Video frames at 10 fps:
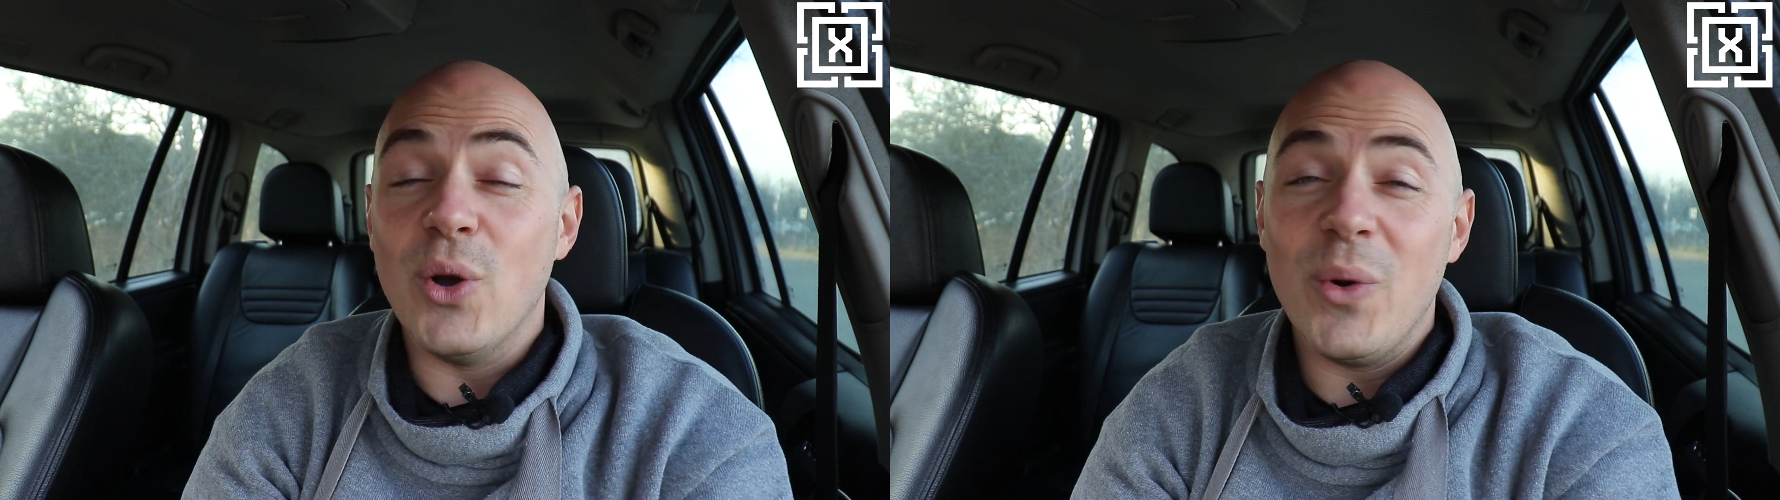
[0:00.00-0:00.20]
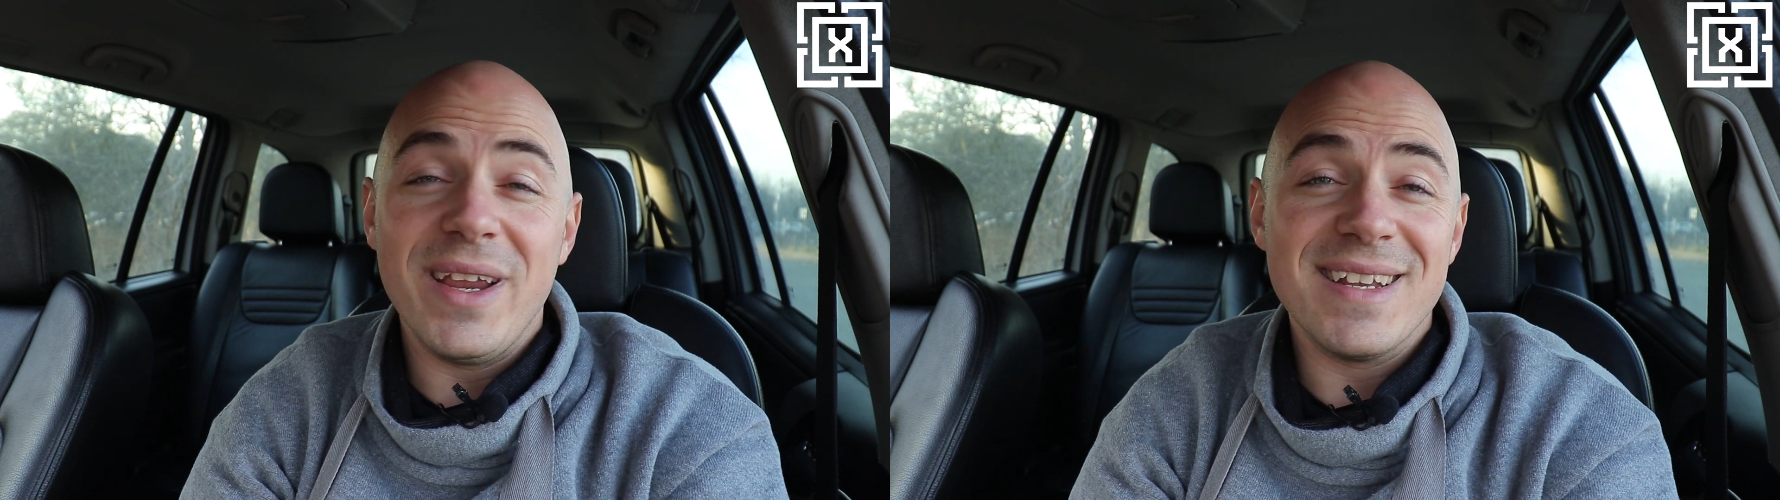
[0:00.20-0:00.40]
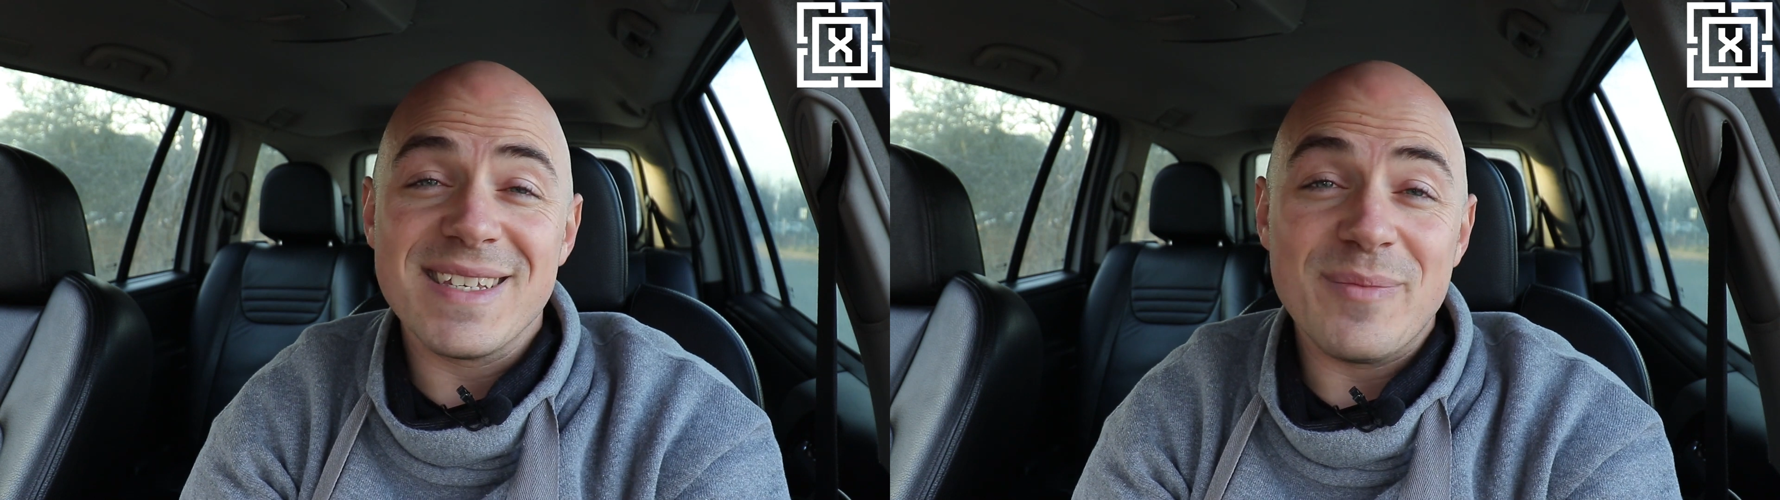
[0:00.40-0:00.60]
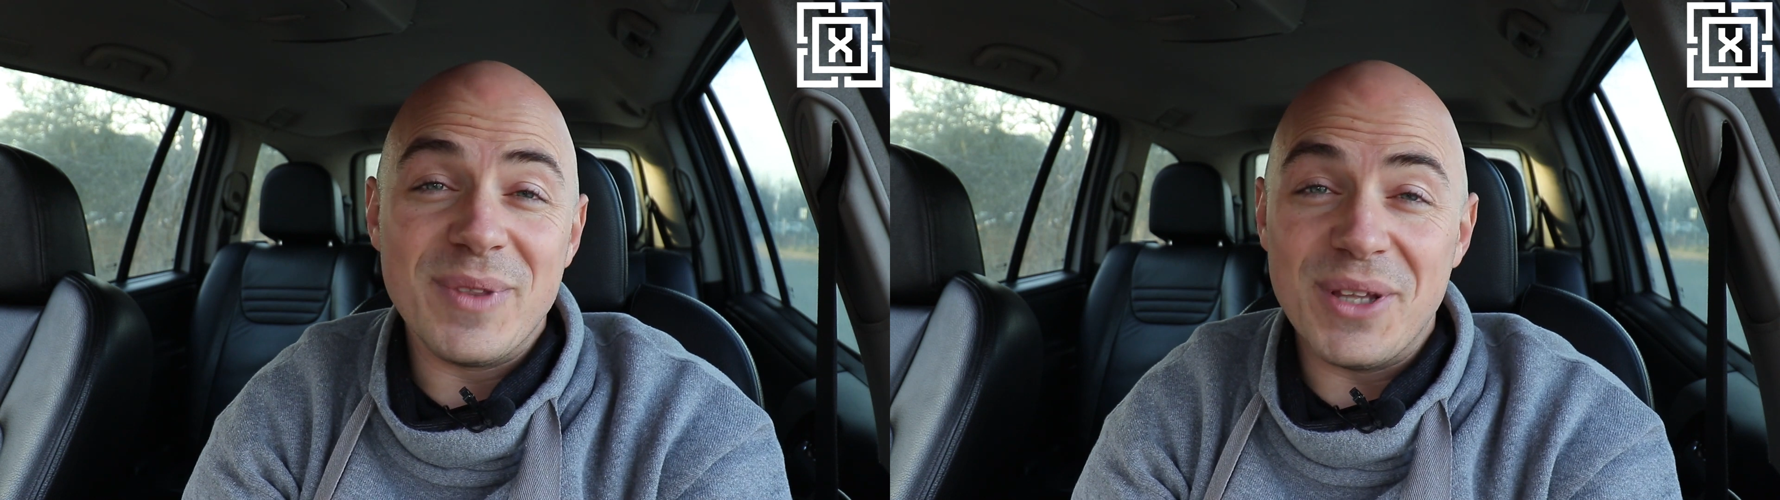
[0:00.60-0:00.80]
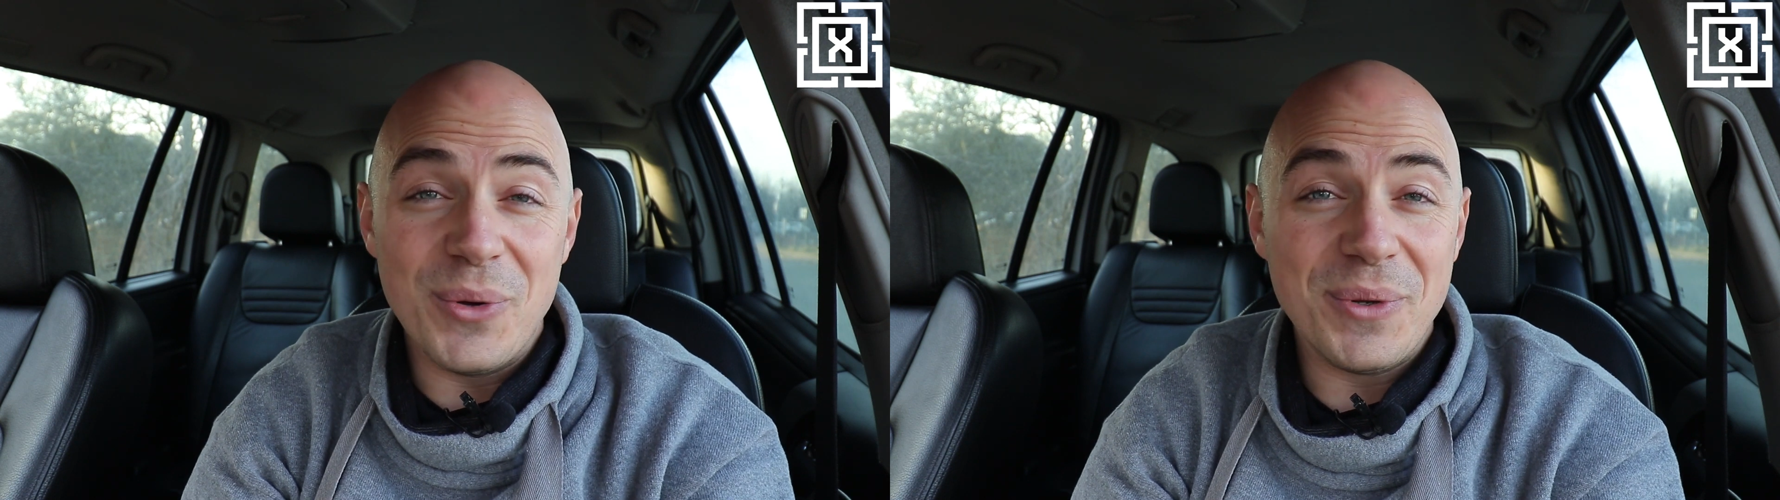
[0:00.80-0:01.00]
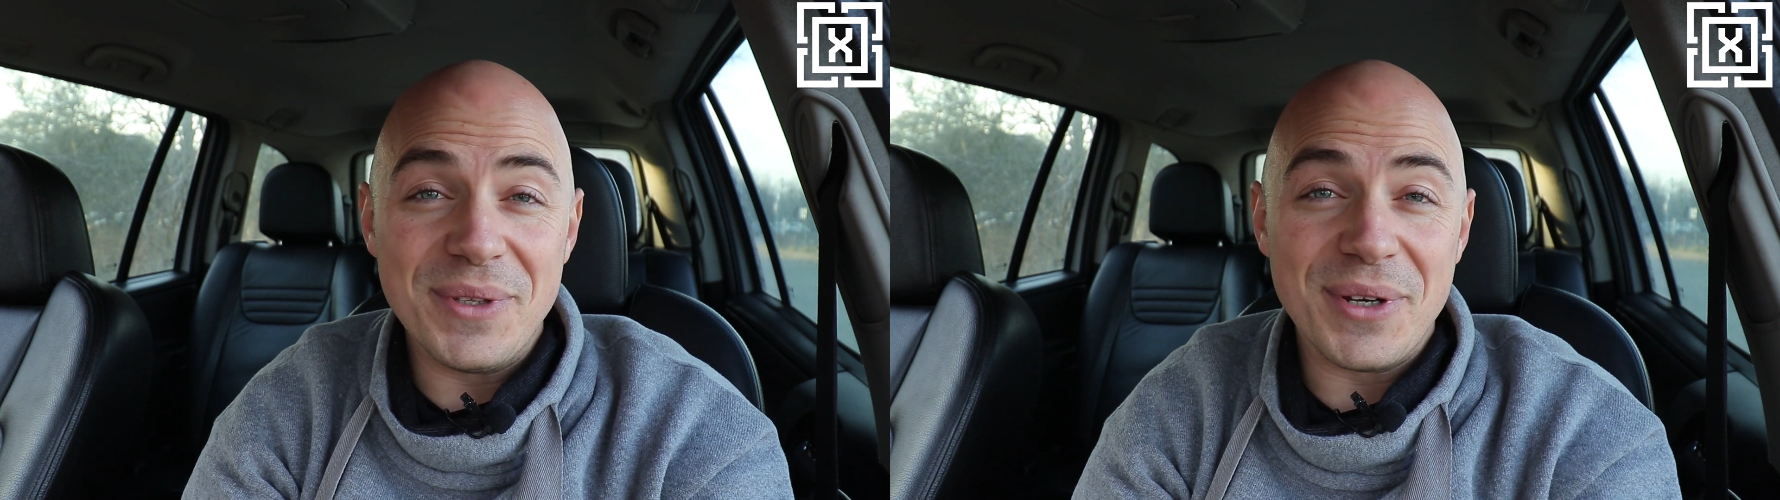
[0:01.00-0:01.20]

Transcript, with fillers: going to some local